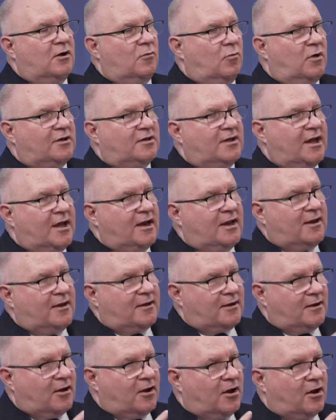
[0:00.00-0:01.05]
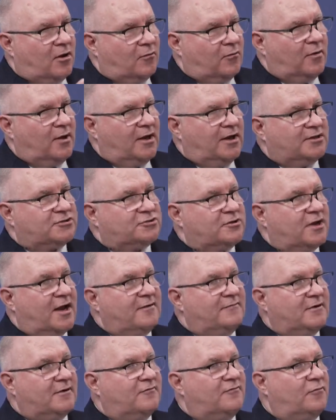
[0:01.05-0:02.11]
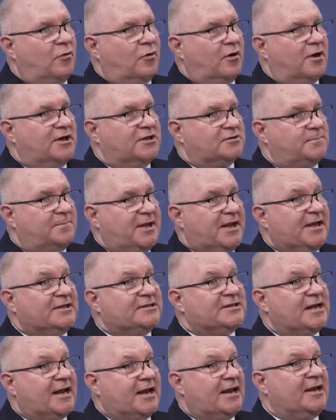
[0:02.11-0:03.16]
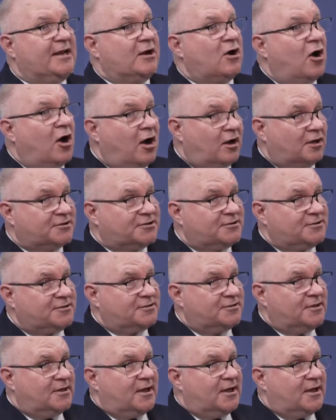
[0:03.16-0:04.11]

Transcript: what they are really striving for is peace at any cost.